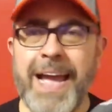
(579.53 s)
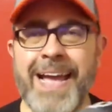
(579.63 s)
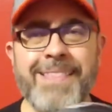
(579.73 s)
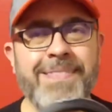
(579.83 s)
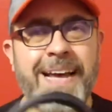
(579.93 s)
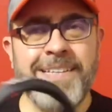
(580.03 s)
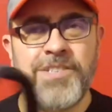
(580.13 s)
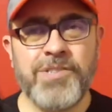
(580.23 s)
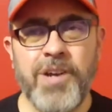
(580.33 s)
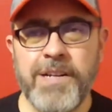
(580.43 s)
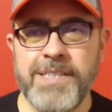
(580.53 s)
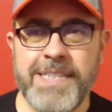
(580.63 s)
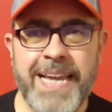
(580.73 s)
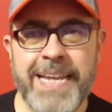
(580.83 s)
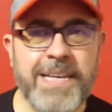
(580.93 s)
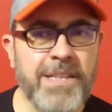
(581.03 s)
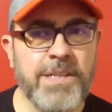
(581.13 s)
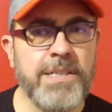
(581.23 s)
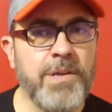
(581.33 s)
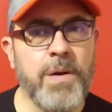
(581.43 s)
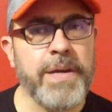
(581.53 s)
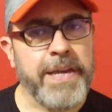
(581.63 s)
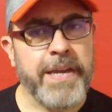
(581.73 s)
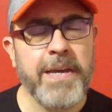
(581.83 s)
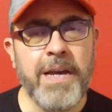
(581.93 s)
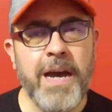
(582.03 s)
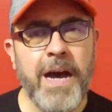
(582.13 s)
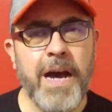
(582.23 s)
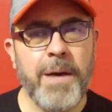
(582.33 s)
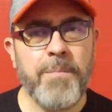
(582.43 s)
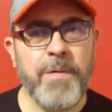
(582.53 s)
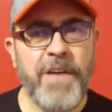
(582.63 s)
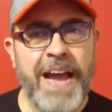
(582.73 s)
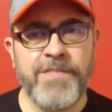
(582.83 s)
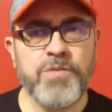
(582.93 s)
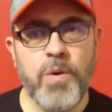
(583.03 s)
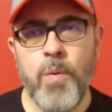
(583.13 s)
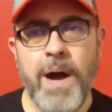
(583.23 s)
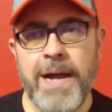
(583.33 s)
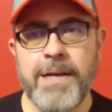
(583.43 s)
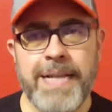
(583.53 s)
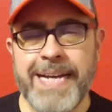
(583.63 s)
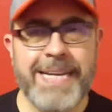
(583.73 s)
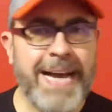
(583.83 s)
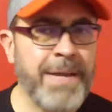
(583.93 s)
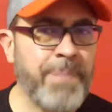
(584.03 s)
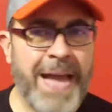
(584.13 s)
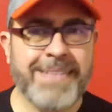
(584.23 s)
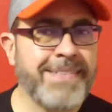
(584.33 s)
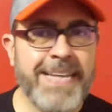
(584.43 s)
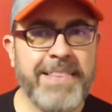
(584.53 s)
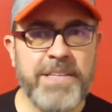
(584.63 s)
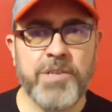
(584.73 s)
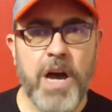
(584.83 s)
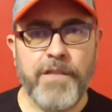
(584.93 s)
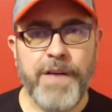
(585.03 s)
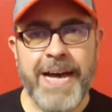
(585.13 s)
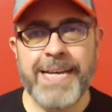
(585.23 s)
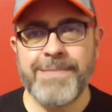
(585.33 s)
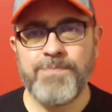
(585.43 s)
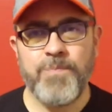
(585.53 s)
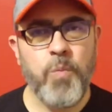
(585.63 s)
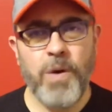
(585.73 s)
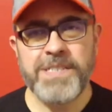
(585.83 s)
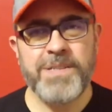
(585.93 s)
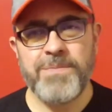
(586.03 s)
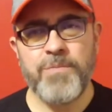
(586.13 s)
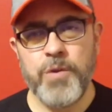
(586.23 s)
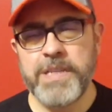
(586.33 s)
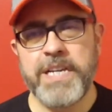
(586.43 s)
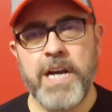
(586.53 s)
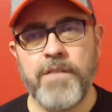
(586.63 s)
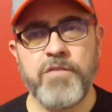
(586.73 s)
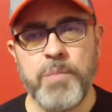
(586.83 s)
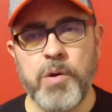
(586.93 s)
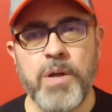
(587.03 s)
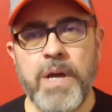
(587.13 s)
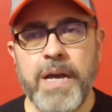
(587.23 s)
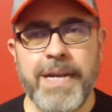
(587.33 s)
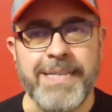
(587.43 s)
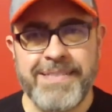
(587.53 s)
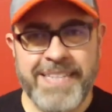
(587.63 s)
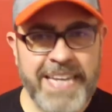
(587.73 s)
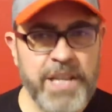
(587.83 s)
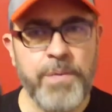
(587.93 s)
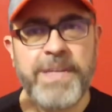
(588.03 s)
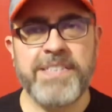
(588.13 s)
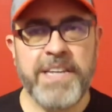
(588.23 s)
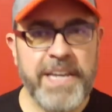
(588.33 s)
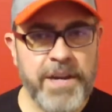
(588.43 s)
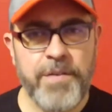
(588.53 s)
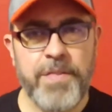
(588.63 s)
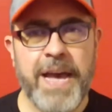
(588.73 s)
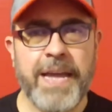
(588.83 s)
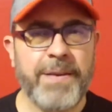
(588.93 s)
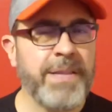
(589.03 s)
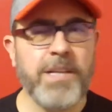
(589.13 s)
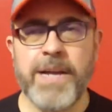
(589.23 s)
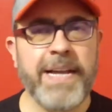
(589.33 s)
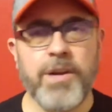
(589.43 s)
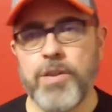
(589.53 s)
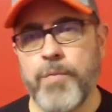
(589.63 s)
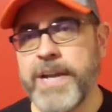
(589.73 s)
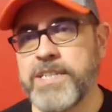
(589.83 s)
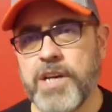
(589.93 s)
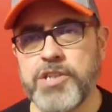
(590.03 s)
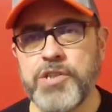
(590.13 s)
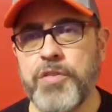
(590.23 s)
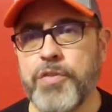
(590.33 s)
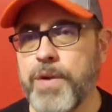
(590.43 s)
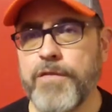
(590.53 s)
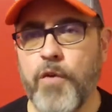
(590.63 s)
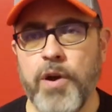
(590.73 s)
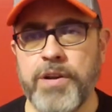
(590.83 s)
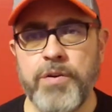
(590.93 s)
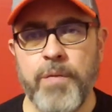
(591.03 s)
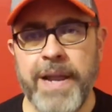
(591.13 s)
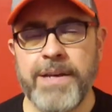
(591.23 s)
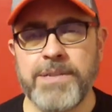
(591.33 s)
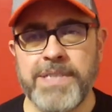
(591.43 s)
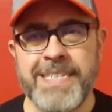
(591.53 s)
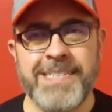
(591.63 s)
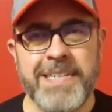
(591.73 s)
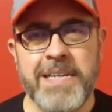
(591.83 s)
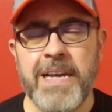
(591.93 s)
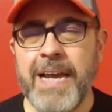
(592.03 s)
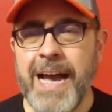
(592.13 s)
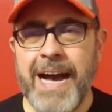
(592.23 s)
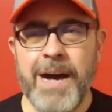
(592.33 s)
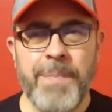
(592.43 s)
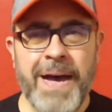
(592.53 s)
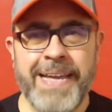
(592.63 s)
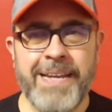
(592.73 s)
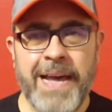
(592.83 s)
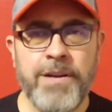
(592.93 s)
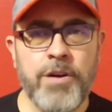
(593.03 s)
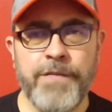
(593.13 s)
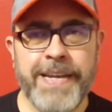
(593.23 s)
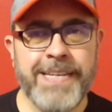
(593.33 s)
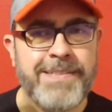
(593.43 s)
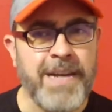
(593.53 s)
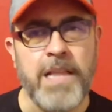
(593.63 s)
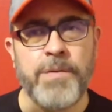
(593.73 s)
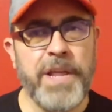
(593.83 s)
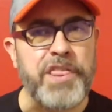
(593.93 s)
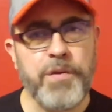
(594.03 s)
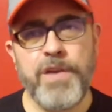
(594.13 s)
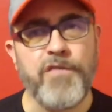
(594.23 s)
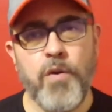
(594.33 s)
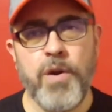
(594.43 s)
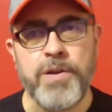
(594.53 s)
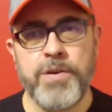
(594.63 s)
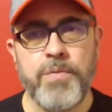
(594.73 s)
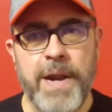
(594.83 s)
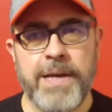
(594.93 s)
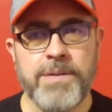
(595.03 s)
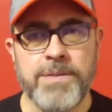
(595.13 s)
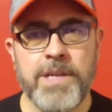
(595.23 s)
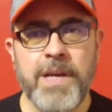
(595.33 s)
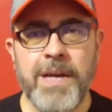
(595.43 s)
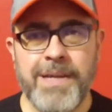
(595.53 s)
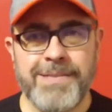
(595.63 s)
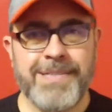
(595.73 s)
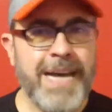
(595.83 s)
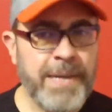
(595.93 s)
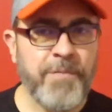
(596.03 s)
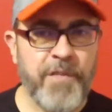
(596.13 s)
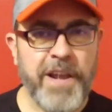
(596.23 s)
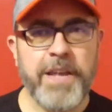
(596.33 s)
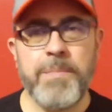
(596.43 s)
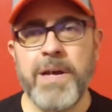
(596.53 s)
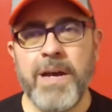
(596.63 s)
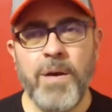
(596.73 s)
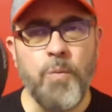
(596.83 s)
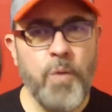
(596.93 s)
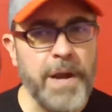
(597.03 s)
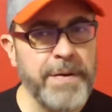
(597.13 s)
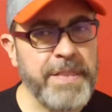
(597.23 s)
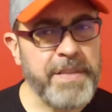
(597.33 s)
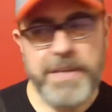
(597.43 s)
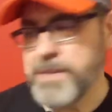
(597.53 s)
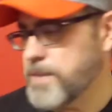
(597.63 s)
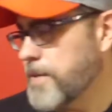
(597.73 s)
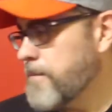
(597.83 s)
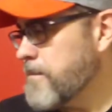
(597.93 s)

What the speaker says: And that starts getting a little annoying. After a while, I had to take these off. I wasn't really comfortable continuing to hear that. And look, I go to the range, I'll shoot 300-400 rounds easy. I don't know if I could tolerate 300-400 rounds time frame wearing these.